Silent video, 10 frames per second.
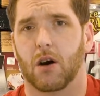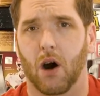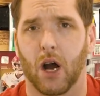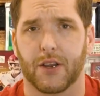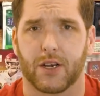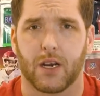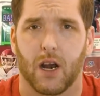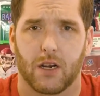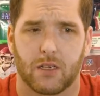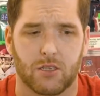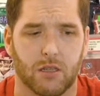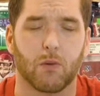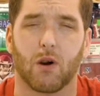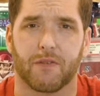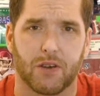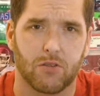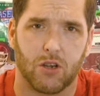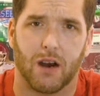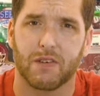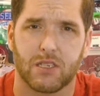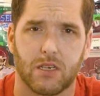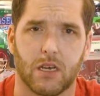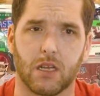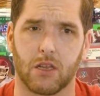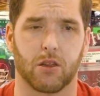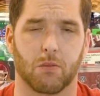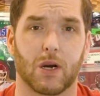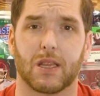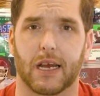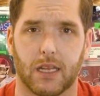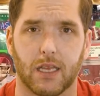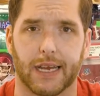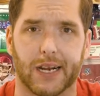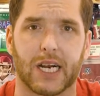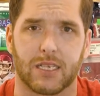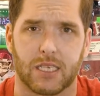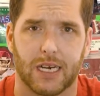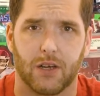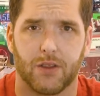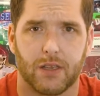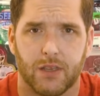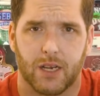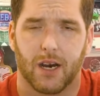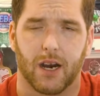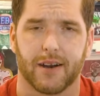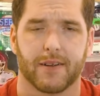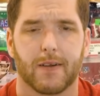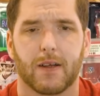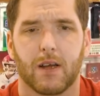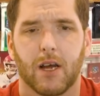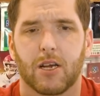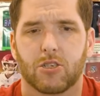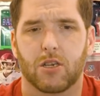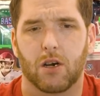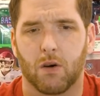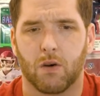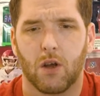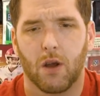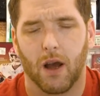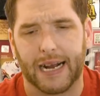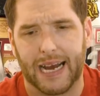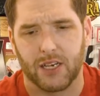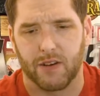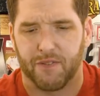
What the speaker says: on your card, because the more views, obviously, the more likely that you're going to sell the card. So again,